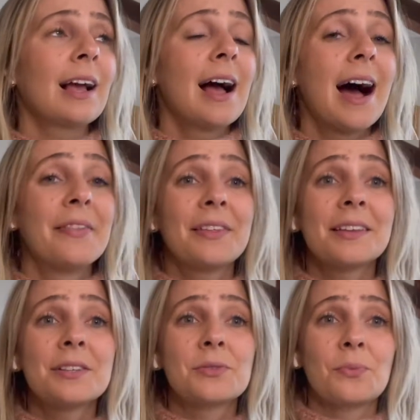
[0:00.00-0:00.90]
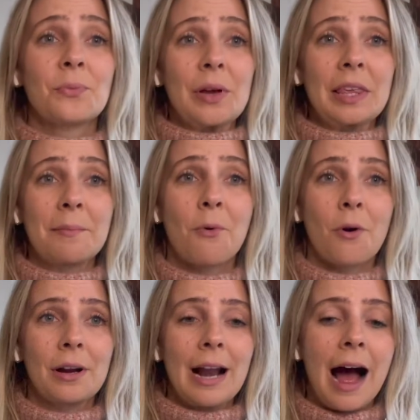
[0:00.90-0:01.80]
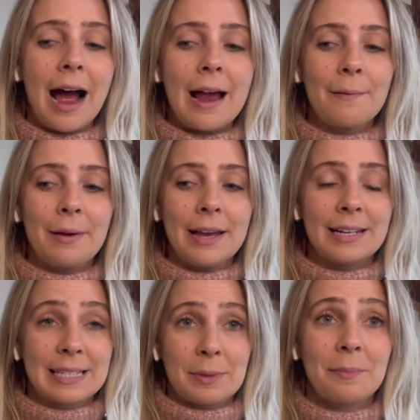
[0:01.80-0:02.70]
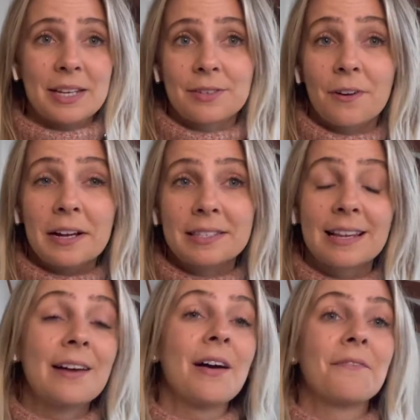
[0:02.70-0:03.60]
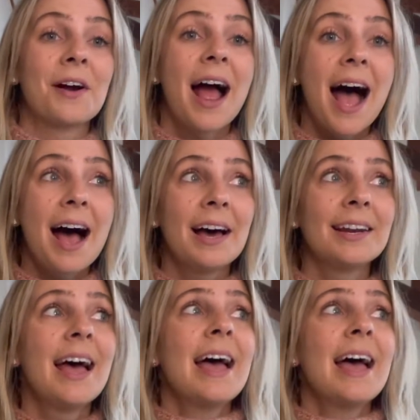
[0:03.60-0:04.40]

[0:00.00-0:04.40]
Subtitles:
I think that it's really important. I made some of the best friends I've ever had.